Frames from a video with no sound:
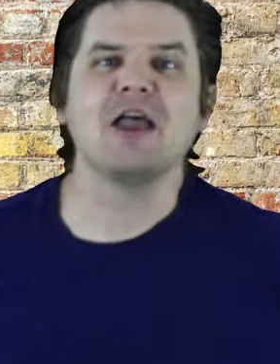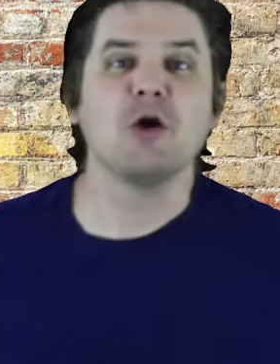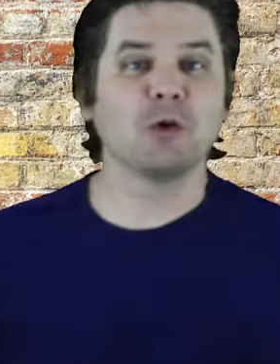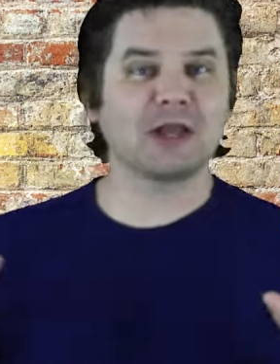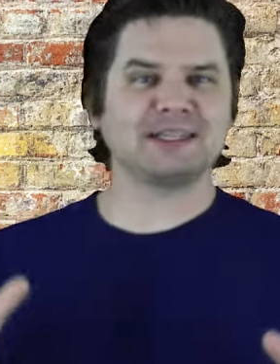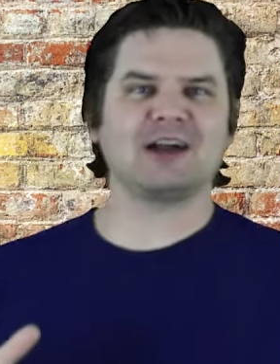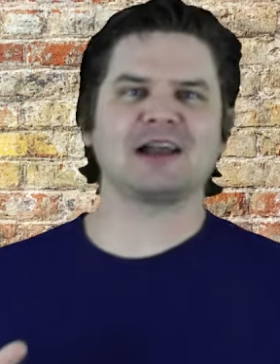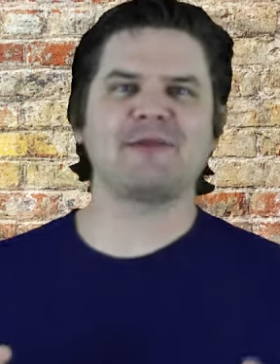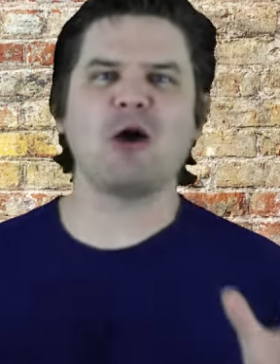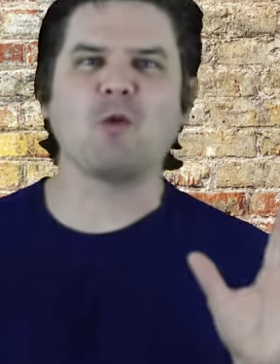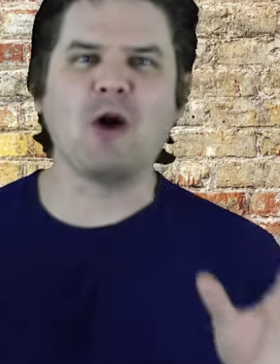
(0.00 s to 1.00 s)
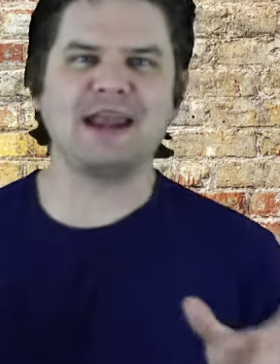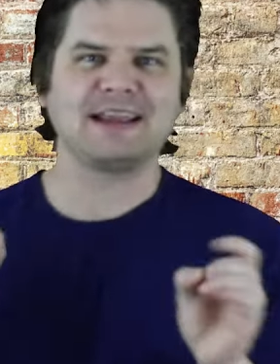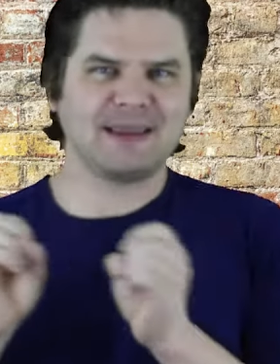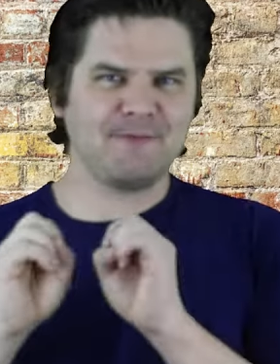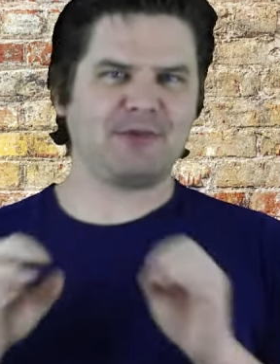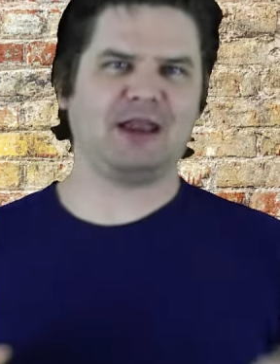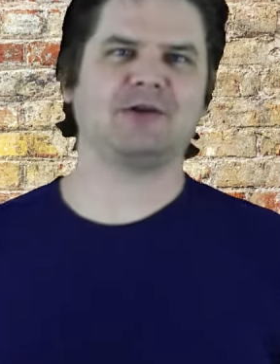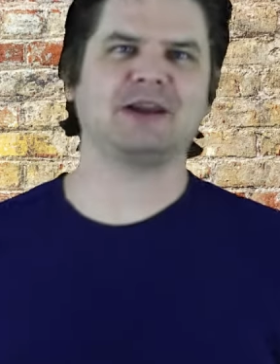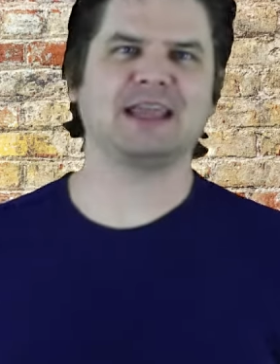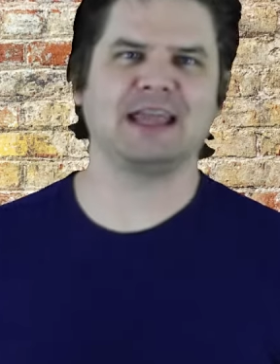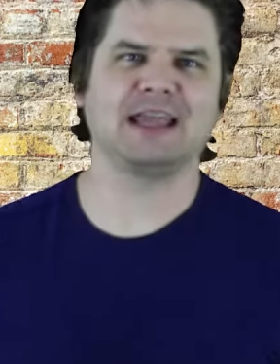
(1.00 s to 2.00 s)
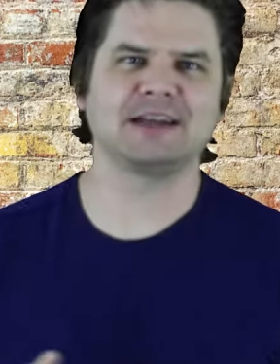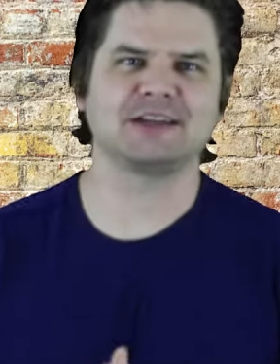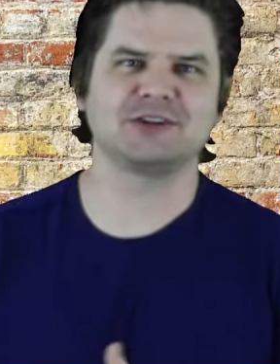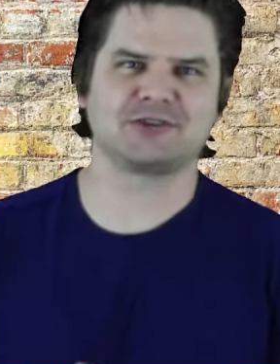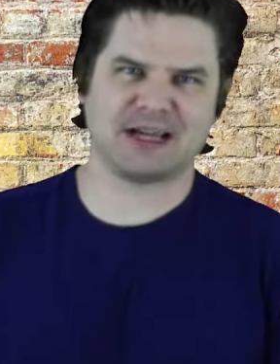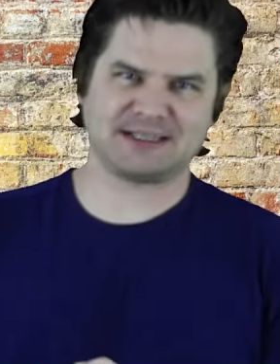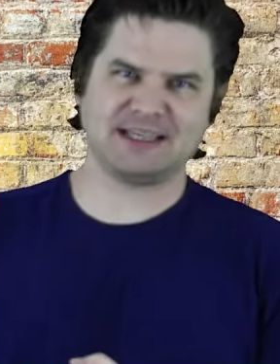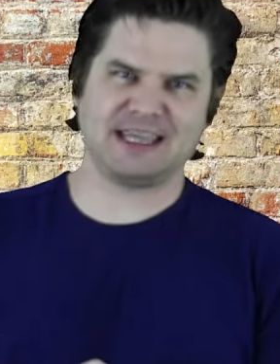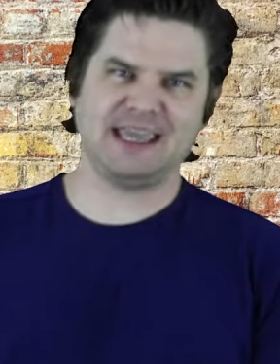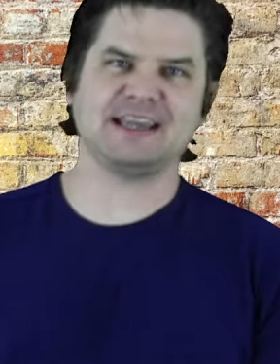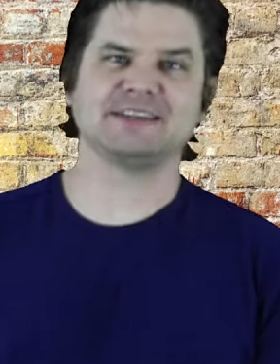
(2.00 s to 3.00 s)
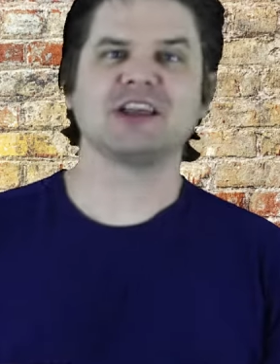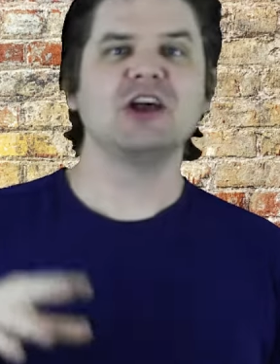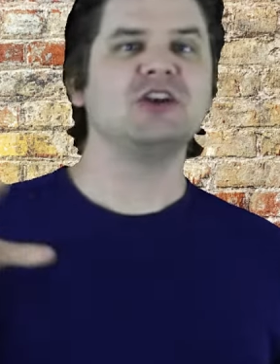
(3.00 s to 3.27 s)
We're going to talk about what comparing and contrasting is.